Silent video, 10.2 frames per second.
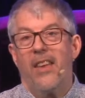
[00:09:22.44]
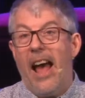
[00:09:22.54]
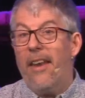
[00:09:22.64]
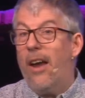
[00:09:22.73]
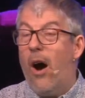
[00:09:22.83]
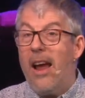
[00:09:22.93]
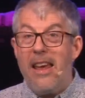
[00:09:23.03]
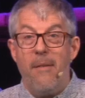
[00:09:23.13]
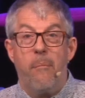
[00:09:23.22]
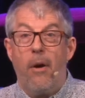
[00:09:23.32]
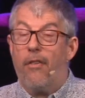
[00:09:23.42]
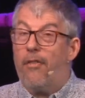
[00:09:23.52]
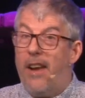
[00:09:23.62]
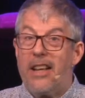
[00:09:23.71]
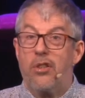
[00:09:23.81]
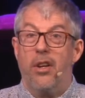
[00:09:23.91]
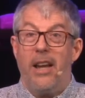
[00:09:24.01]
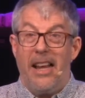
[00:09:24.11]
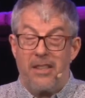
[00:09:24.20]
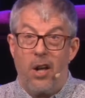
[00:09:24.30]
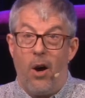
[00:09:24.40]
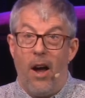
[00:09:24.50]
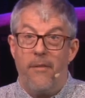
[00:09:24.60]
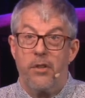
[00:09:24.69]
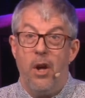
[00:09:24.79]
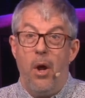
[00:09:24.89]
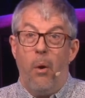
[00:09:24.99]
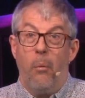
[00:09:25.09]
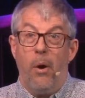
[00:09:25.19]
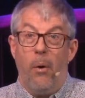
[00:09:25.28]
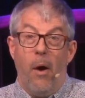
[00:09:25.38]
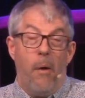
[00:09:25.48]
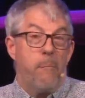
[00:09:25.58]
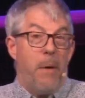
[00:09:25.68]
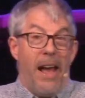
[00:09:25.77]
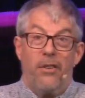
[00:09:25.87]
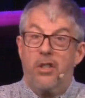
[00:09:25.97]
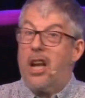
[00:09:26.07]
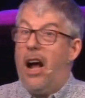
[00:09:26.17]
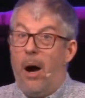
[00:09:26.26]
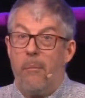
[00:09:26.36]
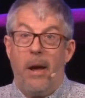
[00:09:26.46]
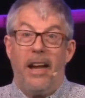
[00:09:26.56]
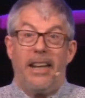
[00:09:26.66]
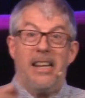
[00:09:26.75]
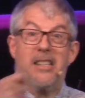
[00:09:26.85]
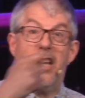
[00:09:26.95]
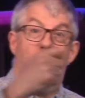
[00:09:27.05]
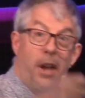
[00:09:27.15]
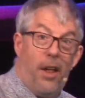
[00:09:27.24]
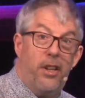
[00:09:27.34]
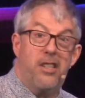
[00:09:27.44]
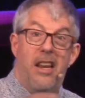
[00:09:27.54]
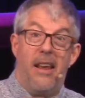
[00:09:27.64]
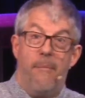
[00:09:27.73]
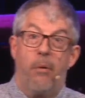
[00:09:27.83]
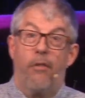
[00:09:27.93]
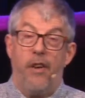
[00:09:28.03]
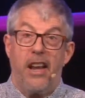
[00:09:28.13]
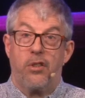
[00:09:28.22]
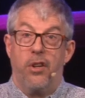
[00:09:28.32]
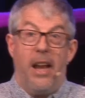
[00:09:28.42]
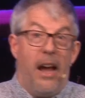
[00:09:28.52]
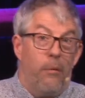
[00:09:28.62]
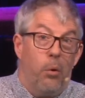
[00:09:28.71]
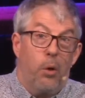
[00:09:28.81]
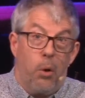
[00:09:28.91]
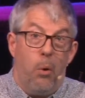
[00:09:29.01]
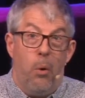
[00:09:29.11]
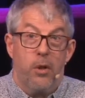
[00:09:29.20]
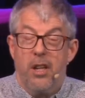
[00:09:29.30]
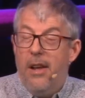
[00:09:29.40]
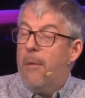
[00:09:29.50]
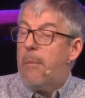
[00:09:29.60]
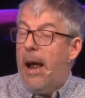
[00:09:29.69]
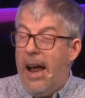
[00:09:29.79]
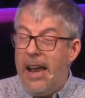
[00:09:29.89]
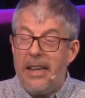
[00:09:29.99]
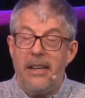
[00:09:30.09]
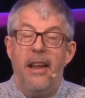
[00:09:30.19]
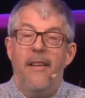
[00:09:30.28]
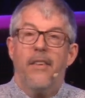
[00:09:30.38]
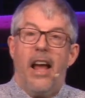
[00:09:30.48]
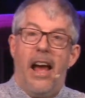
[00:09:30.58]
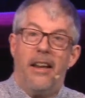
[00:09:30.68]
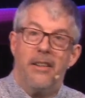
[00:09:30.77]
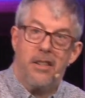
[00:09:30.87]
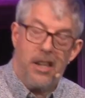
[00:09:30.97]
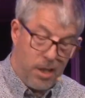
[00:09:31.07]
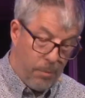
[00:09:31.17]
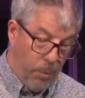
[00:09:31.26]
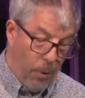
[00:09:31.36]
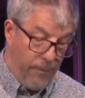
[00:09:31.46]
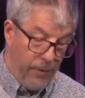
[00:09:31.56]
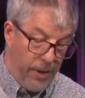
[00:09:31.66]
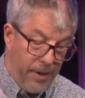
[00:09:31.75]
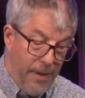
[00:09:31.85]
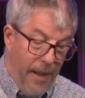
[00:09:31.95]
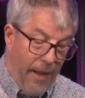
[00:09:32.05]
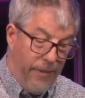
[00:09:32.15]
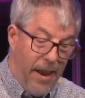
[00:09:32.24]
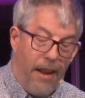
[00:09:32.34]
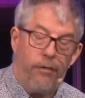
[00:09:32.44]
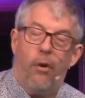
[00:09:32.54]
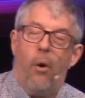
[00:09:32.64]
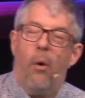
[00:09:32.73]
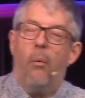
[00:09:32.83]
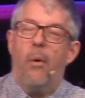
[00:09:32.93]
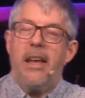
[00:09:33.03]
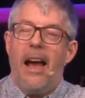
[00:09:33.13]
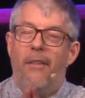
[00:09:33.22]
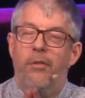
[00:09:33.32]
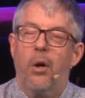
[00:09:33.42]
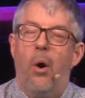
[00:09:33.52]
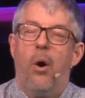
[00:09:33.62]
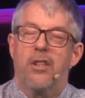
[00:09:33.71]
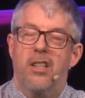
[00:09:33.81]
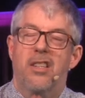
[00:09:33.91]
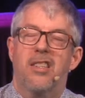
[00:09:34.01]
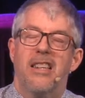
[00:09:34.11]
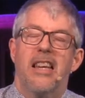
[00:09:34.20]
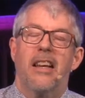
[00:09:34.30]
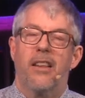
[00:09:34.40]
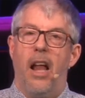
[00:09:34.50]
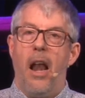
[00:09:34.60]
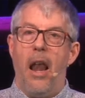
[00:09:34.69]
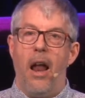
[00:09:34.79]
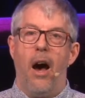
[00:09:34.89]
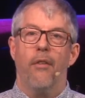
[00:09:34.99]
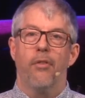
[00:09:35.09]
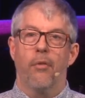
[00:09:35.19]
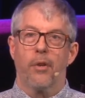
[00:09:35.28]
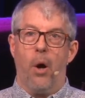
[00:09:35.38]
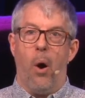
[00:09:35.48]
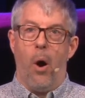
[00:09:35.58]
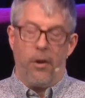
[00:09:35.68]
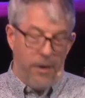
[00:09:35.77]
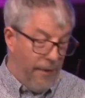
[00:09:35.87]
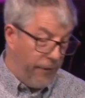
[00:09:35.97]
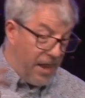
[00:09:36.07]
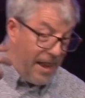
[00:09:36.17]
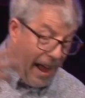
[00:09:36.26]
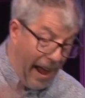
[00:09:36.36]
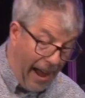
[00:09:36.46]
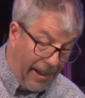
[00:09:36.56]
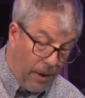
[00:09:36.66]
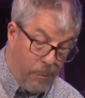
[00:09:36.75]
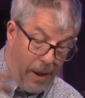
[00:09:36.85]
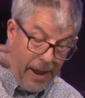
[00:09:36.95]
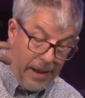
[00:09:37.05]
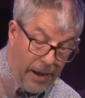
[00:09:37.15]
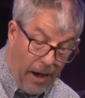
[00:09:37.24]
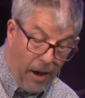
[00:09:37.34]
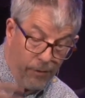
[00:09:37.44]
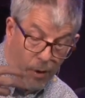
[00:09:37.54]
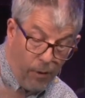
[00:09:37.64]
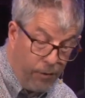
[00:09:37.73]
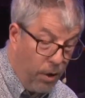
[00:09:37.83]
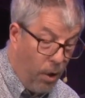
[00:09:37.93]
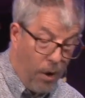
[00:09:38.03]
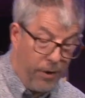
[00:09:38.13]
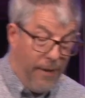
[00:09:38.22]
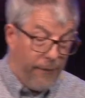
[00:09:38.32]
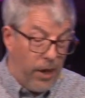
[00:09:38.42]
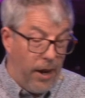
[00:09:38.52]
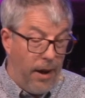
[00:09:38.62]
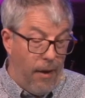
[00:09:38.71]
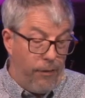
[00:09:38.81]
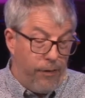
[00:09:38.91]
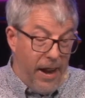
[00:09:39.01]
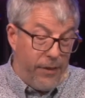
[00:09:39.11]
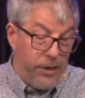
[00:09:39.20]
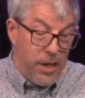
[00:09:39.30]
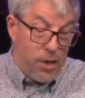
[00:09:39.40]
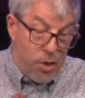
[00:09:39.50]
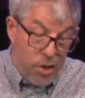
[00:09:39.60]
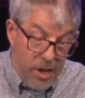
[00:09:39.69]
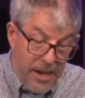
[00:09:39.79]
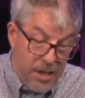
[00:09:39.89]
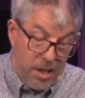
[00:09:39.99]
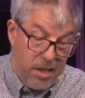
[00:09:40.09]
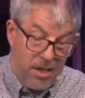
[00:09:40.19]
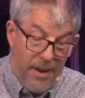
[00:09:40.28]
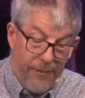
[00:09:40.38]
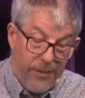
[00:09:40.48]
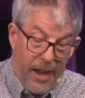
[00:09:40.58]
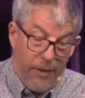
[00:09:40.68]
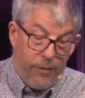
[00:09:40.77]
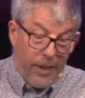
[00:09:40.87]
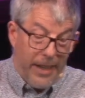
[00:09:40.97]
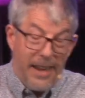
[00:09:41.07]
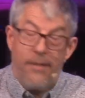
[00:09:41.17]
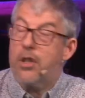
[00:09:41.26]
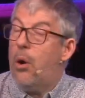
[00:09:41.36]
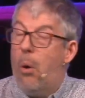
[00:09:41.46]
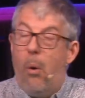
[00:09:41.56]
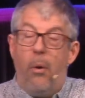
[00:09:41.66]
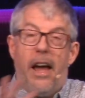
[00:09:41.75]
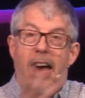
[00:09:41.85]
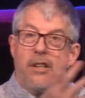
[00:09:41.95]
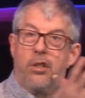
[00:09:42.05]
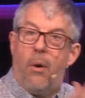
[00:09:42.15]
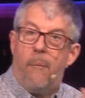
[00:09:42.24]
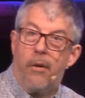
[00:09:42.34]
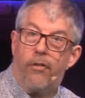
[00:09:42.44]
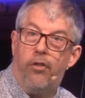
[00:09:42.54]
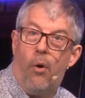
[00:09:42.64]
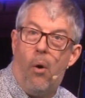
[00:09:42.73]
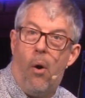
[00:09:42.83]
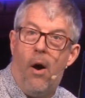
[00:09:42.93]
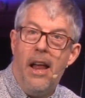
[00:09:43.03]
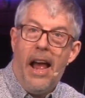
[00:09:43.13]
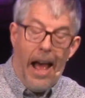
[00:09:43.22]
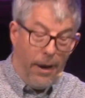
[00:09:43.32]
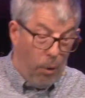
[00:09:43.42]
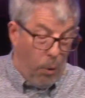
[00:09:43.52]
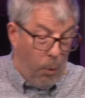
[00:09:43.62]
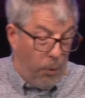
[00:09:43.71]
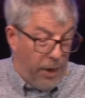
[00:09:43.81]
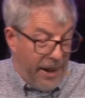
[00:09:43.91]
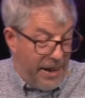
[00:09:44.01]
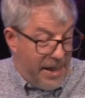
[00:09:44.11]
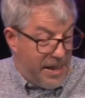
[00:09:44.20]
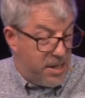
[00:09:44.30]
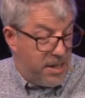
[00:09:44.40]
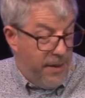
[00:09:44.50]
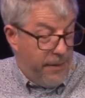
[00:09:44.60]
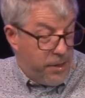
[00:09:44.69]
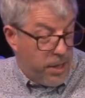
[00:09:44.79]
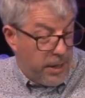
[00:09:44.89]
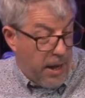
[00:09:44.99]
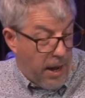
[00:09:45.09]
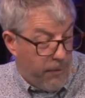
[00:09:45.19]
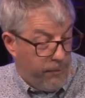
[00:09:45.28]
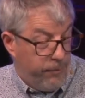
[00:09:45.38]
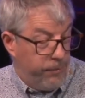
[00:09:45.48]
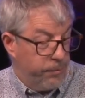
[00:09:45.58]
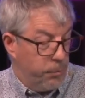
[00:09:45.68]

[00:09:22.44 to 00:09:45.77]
And our imperfection at times will bounce up against another's imperfection and will cause pain and disappointment. And therefore, we have got to seek the love of God, the agape love of God, the love found in Jesus that forgives all that has gone before and all that is to come.